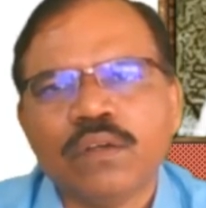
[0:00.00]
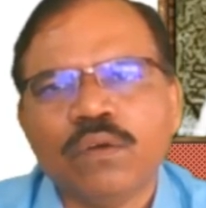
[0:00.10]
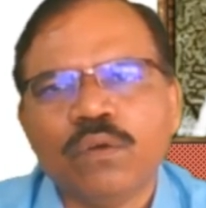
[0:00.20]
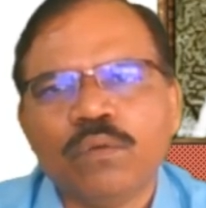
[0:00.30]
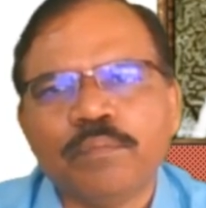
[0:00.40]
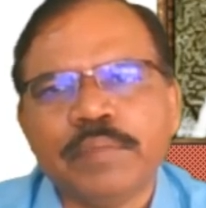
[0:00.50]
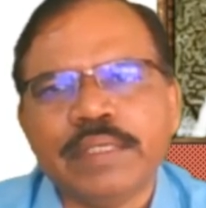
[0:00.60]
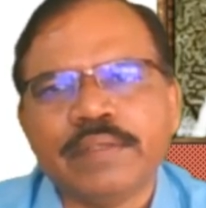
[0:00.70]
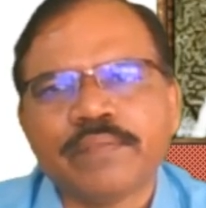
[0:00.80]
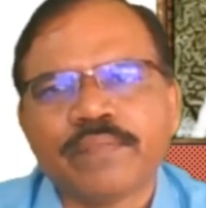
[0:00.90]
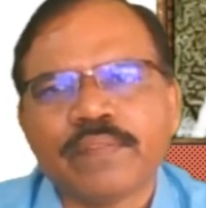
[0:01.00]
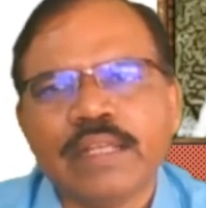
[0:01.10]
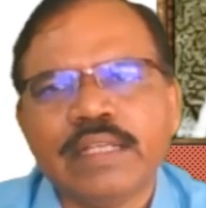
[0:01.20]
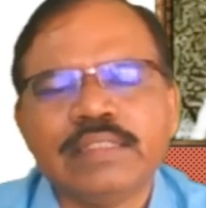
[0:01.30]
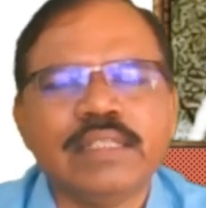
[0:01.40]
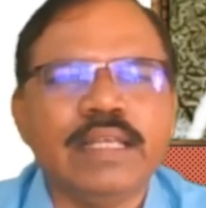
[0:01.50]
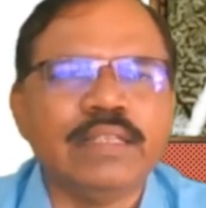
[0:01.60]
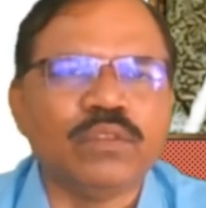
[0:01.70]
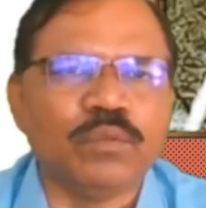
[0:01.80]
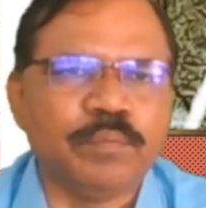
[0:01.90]
OP, that is
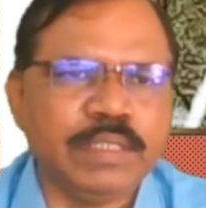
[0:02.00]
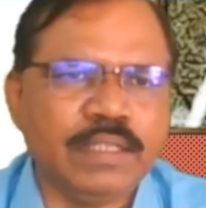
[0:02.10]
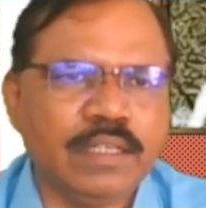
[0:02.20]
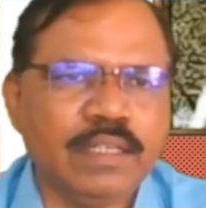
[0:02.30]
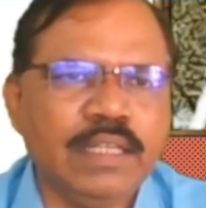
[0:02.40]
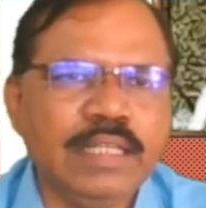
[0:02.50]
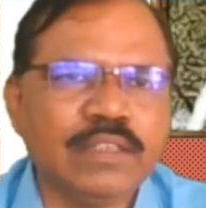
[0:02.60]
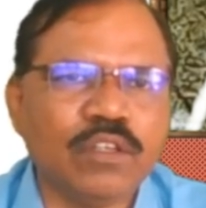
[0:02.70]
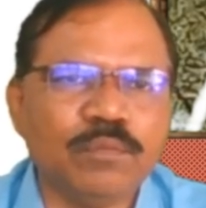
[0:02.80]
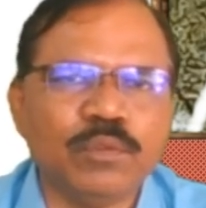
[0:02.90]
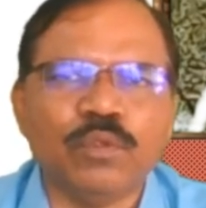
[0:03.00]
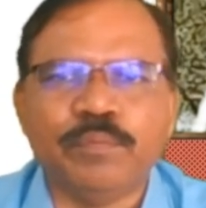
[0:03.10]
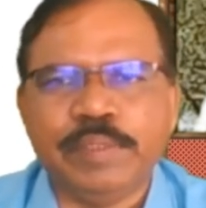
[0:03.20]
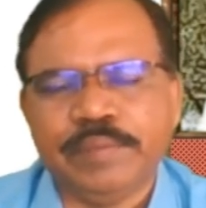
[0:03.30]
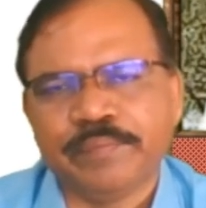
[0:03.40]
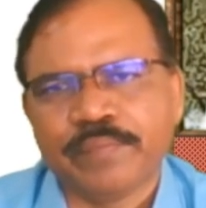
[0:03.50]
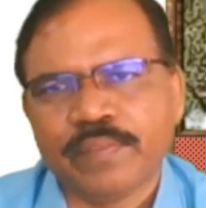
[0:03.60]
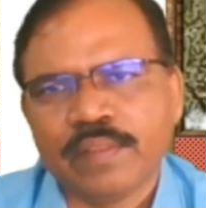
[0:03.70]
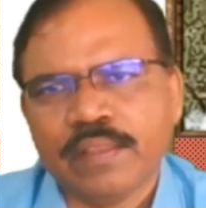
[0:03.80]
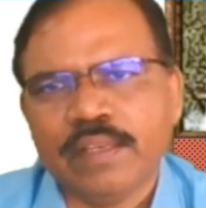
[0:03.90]
length OP, length of OP,
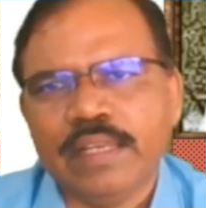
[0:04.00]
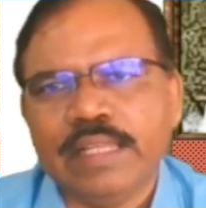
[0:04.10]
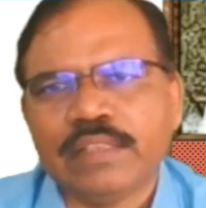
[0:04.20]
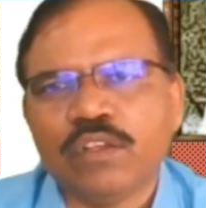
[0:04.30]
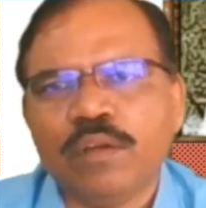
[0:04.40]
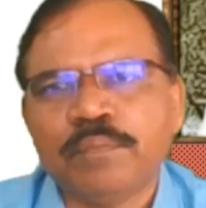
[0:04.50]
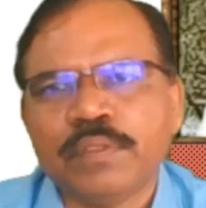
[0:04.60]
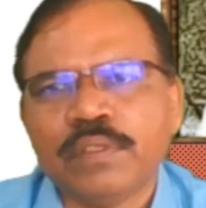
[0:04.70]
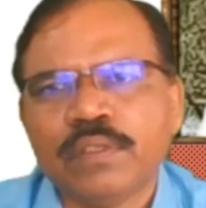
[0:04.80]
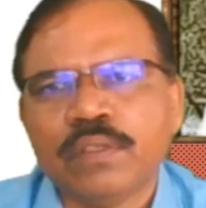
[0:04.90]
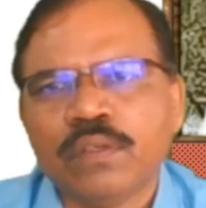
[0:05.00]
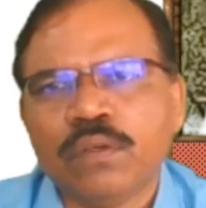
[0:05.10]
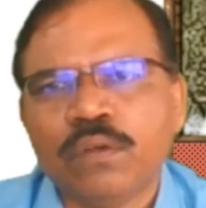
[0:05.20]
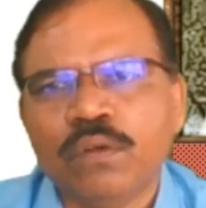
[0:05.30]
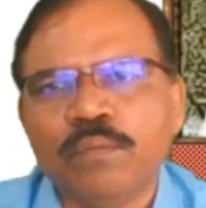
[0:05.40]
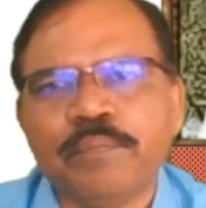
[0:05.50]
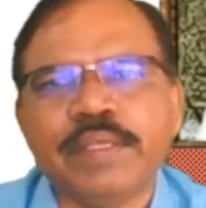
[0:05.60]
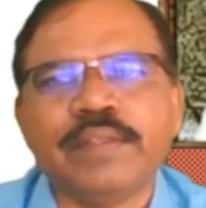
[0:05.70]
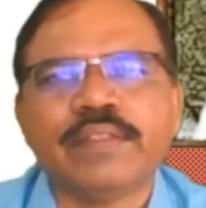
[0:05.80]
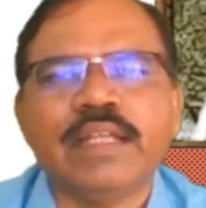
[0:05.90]
length of OP,
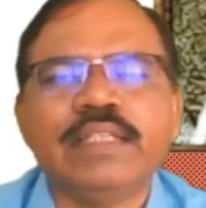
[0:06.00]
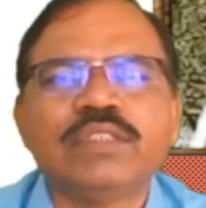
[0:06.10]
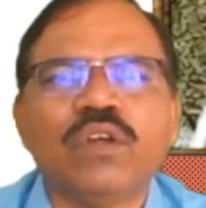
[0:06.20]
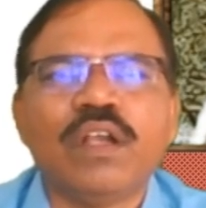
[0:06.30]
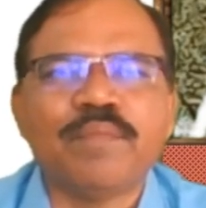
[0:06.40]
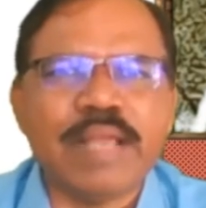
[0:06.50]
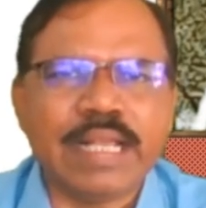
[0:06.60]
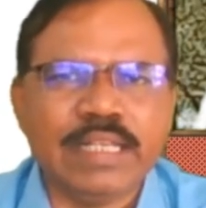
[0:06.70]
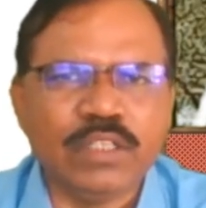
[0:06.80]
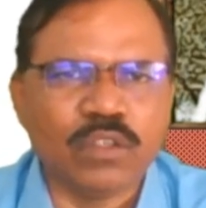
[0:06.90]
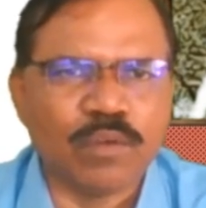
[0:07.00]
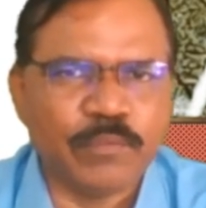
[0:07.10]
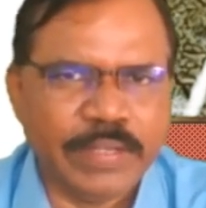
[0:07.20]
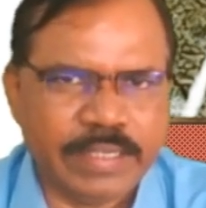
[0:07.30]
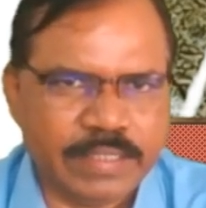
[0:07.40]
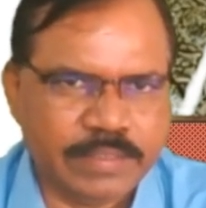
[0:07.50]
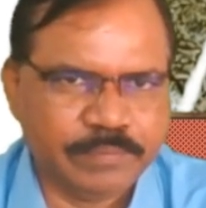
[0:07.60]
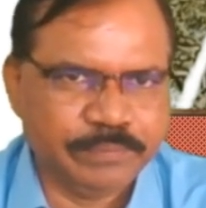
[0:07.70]
that is called magnitude of vector.